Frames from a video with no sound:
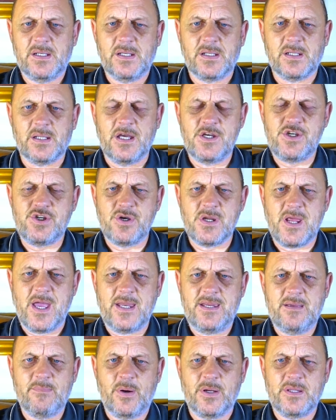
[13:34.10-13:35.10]
unless you're
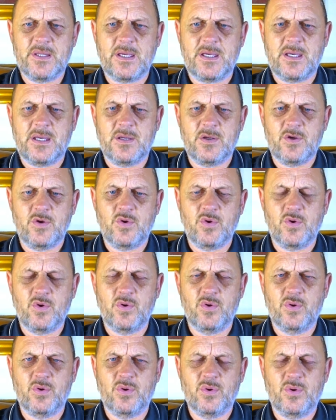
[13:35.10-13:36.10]
anybody
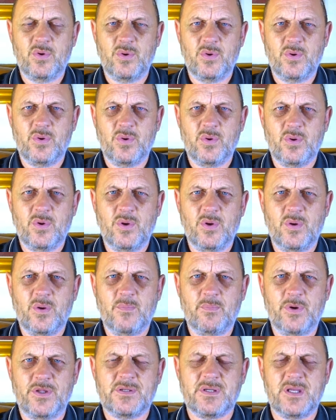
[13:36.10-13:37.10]
who
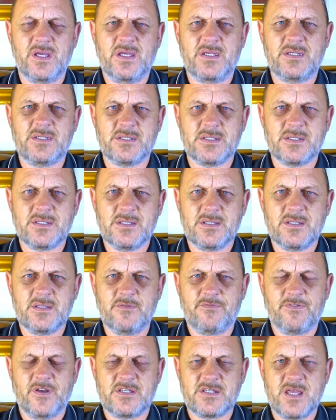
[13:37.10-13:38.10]
betrays the
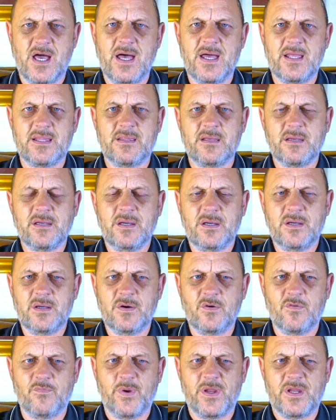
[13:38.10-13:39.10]
facade
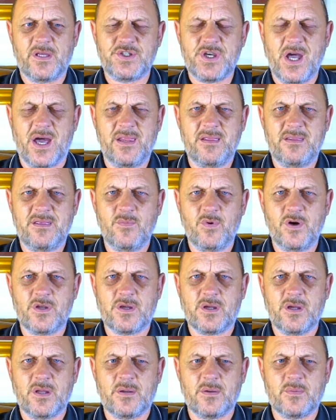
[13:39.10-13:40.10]
of being a charity
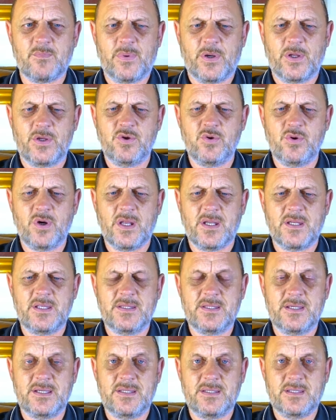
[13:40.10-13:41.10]
worker, but you are
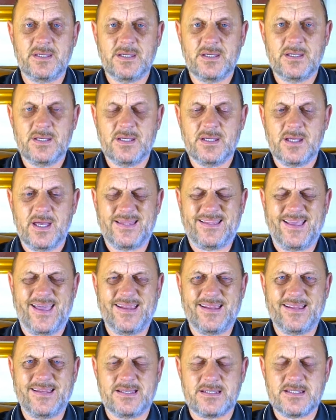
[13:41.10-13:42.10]
indeed a
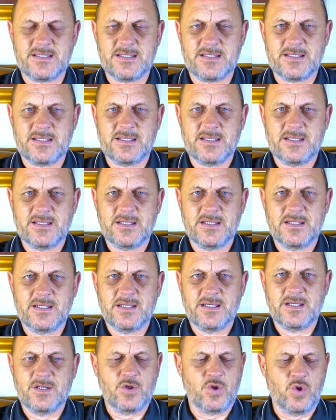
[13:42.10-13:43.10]
terrorist.
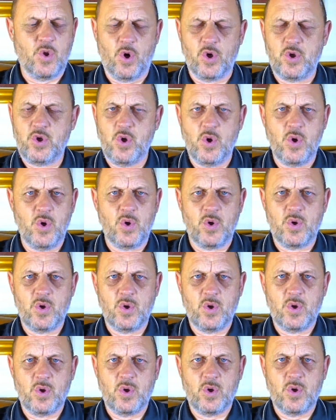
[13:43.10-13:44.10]
Not you,
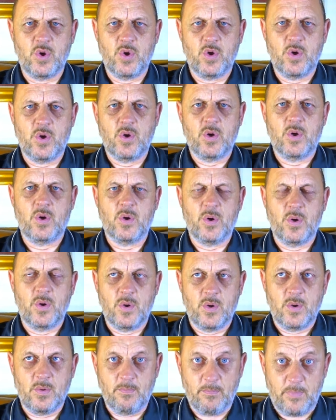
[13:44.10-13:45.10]

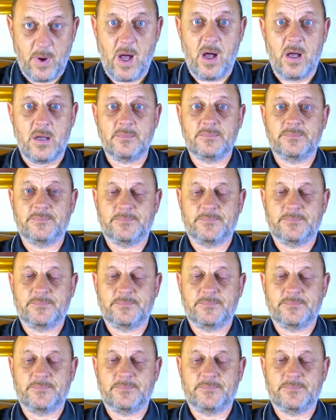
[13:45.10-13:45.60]
but